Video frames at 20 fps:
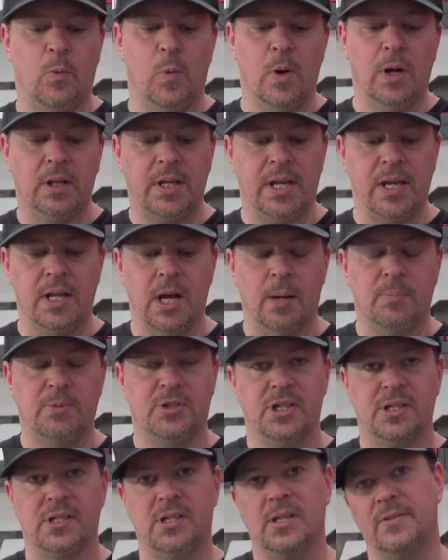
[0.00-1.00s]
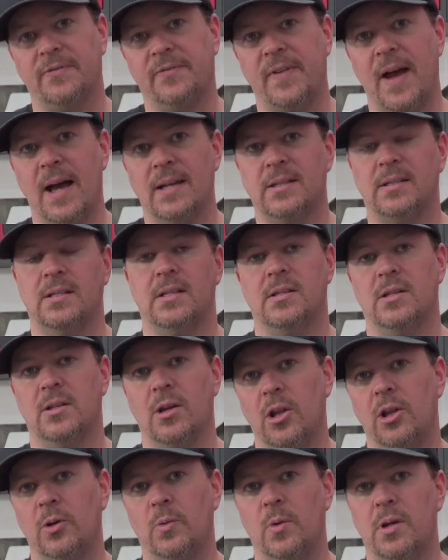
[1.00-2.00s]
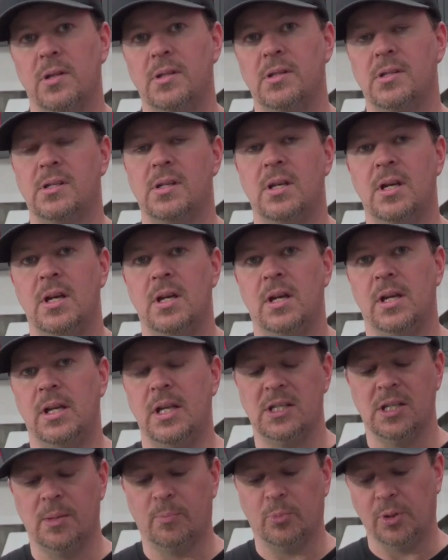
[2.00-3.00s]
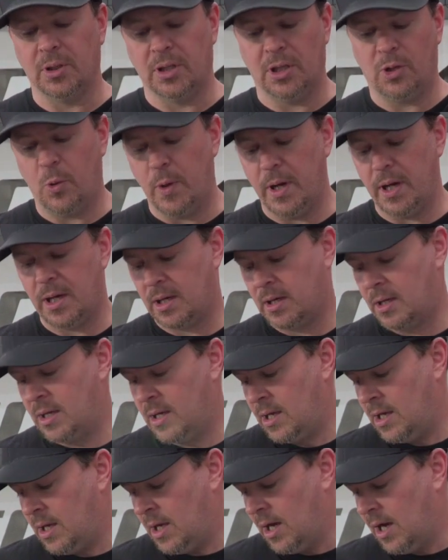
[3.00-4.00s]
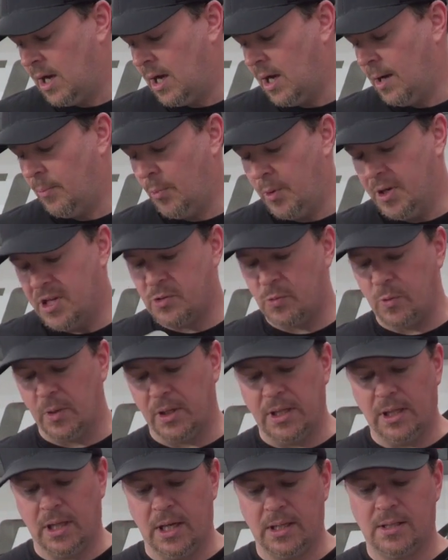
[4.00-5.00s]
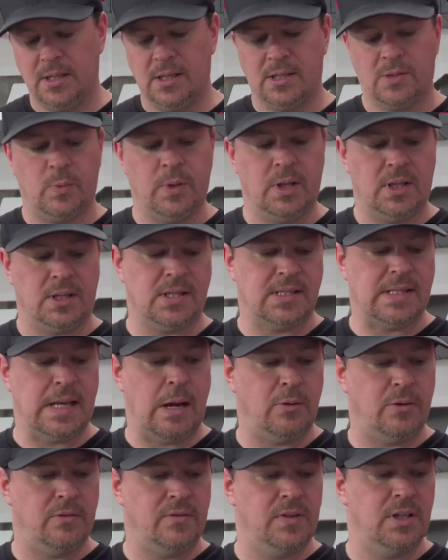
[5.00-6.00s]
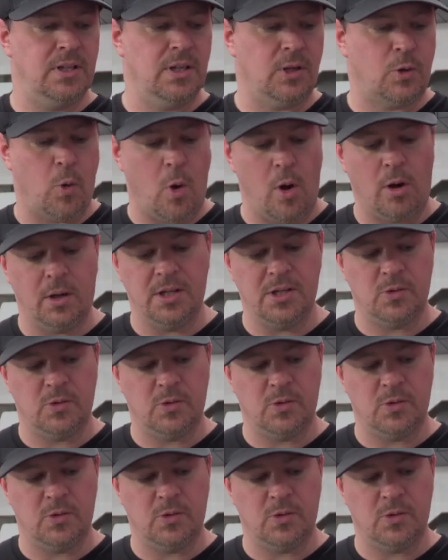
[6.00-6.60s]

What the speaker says: will heat up just as fast as the other ones. It heats up really quick. We just really like this. We like the sound of it. The quality